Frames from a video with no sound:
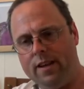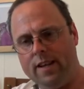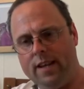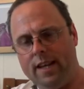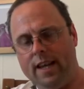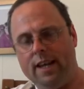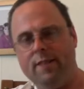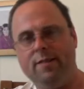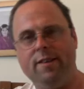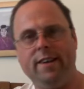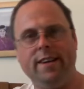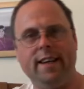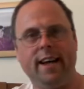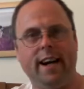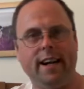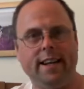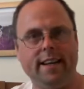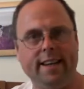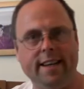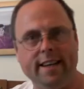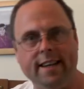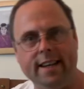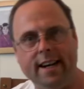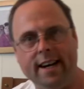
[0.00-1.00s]

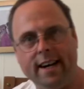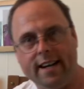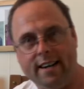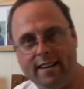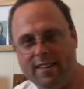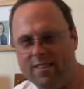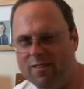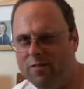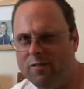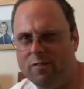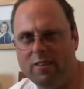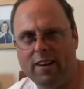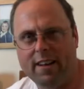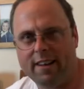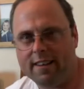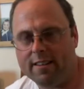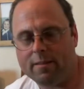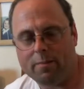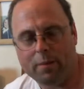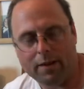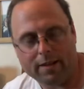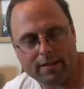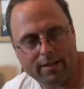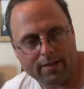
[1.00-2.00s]
EV-99 is very
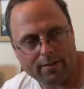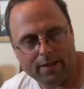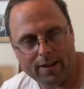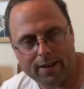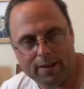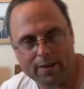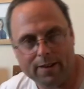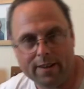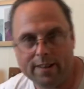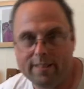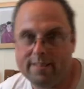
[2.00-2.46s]
expensive now.